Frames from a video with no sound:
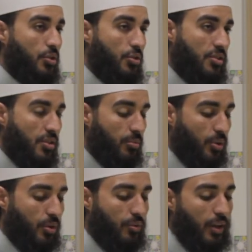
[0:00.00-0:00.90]
trust them
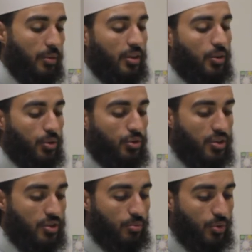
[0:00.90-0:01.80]
with your family or
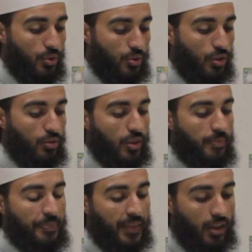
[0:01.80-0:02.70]
trust them with your
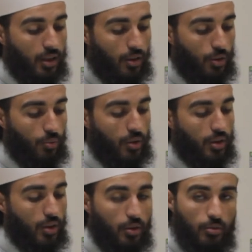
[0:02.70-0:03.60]
children or with
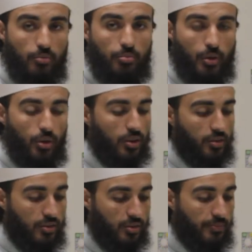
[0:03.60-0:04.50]
your belongings.